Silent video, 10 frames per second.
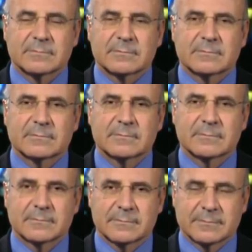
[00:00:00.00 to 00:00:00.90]

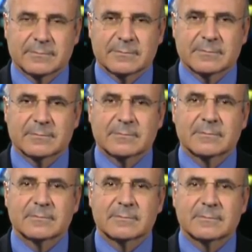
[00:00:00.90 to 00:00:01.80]

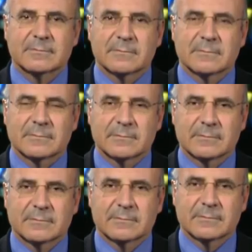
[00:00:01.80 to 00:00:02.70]

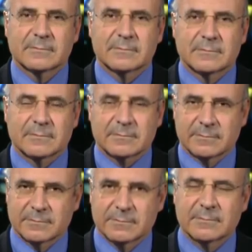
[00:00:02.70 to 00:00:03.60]

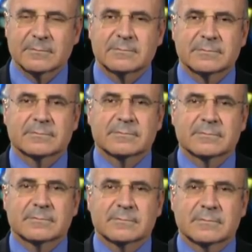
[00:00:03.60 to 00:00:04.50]

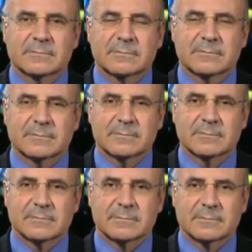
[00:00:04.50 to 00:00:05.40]

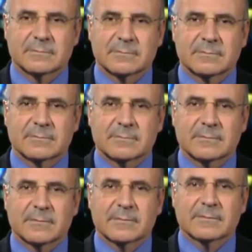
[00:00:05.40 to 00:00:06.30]

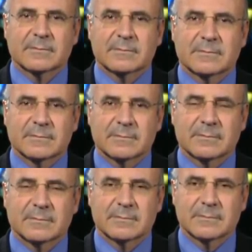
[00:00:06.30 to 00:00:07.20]

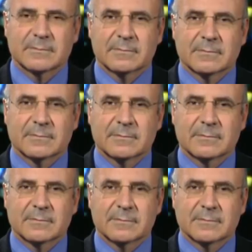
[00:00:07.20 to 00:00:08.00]
No words are spoken by the person on screen.